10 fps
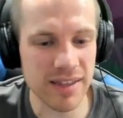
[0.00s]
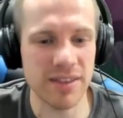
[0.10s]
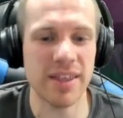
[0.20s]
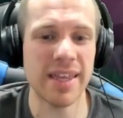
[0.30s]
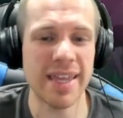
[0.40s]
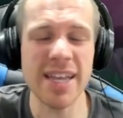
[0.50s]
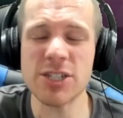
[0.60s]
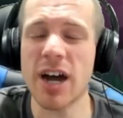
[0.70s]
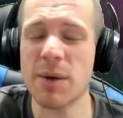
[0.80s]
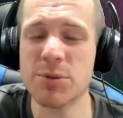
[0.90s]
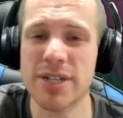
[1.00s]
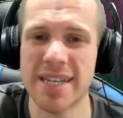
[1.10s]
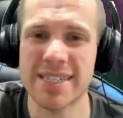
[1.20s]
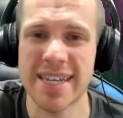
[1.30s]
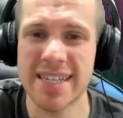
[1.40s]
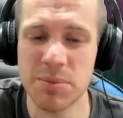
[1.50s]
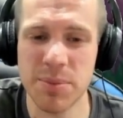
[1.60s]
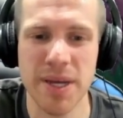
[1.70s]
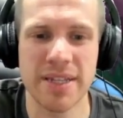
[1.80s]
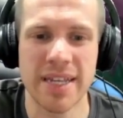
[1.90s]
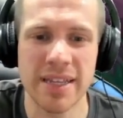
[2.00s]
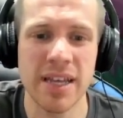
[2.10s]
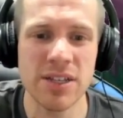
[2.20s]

each option is independent.